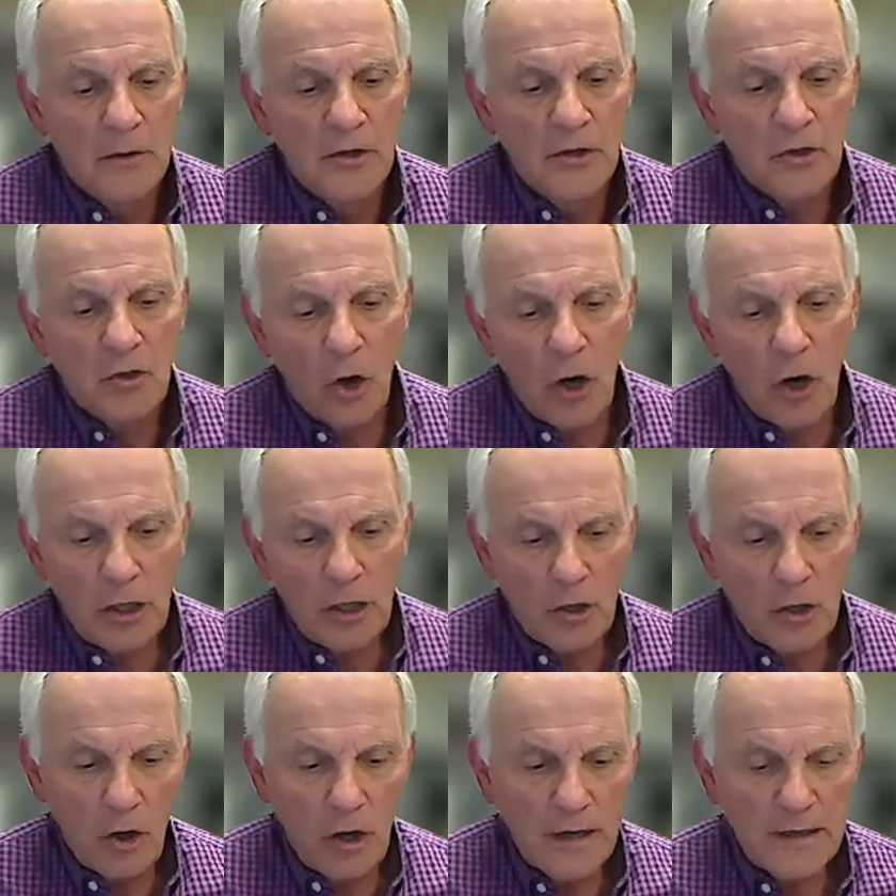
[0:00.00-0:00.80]
the
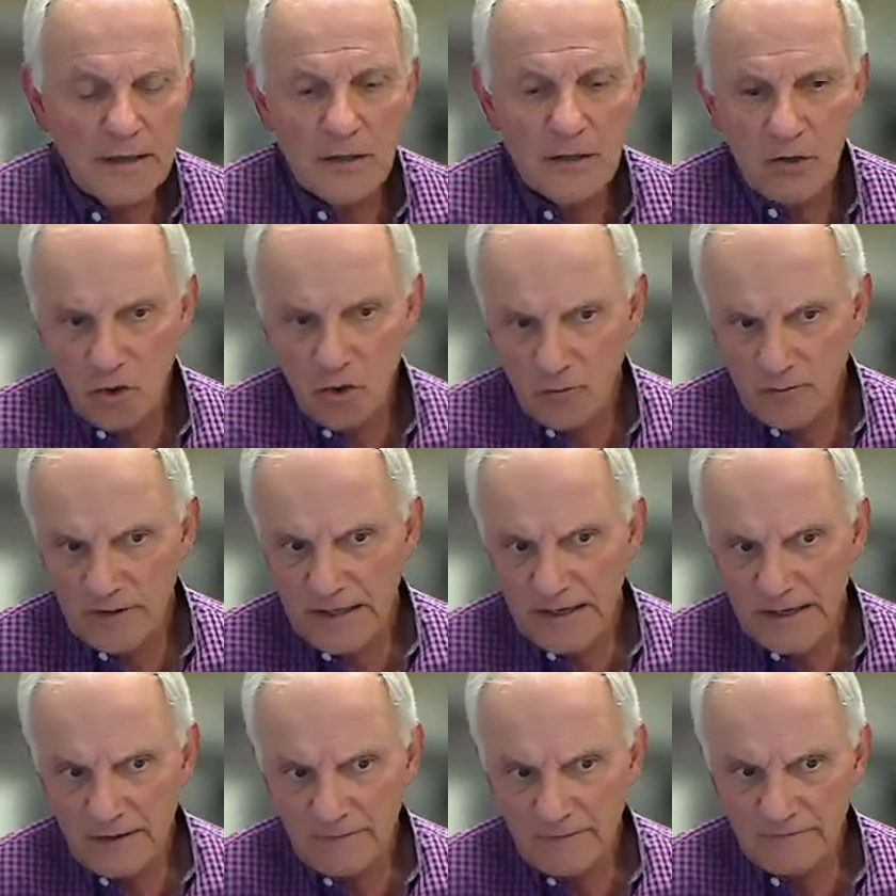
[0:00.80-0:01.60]
target audience you've
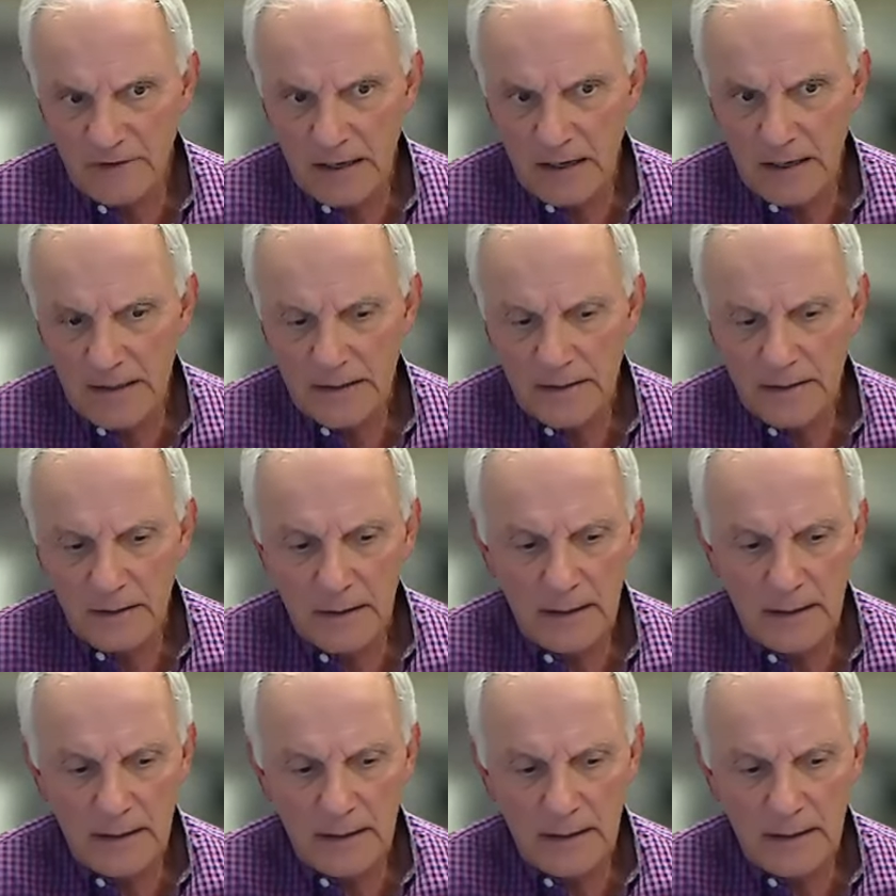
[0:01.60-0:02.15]
identified.